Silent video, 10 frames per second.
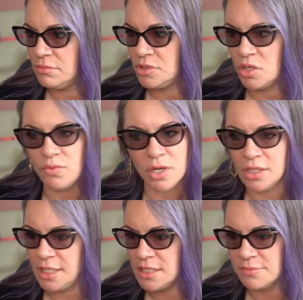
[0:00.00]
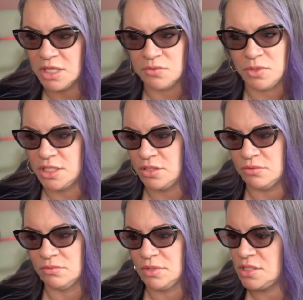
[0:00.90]
Don't we all need some lunch? We do.
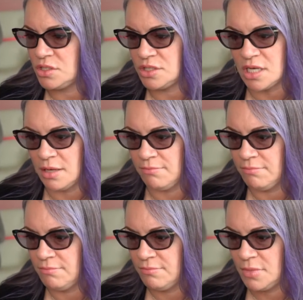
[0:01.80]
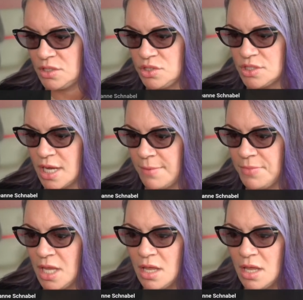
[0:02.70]
It's just time. It's just time.